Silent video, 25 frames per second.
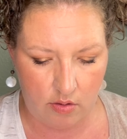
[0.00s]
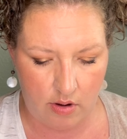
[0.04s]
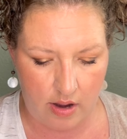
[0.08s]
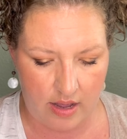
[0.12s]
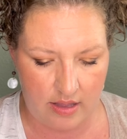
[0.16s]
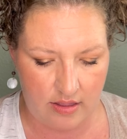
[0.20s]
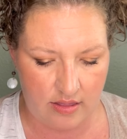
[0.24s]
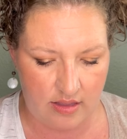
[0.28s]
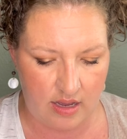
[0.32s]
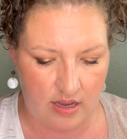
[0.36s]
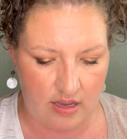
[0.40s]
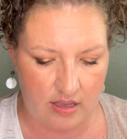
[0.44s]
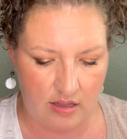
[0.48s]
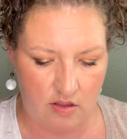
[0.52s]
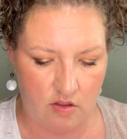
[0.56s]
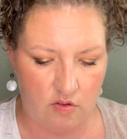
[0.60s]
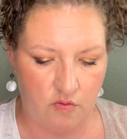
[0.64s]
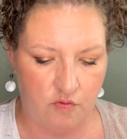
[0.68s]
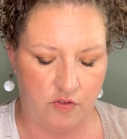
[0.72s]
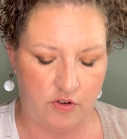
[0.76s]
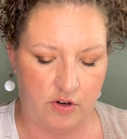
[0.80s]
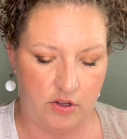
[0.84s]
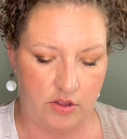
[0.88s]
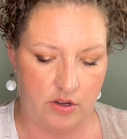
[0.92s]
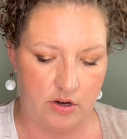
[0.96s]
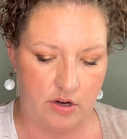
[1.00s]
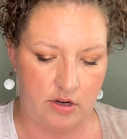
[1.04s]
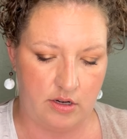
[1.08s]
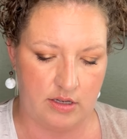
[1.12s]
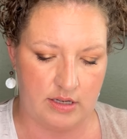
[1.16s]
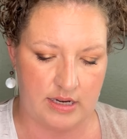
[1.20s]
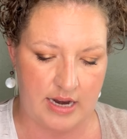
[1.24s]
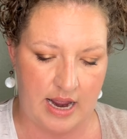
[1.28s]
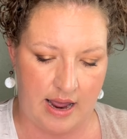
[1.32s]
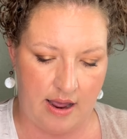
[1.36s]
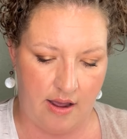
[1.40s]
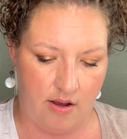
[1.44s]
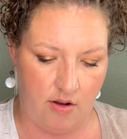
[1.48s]
I think it's further
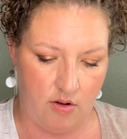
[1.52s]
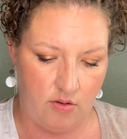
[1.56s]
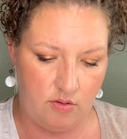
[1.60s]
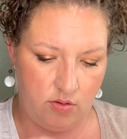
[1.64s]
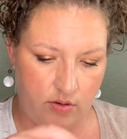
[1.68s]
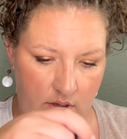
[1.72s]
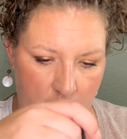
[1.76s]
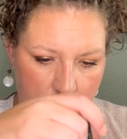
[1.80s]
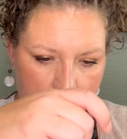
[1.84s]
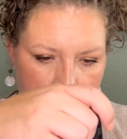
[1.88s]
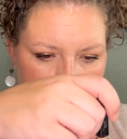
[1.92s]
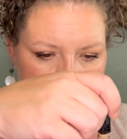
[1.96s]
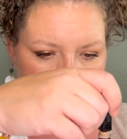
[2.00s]
down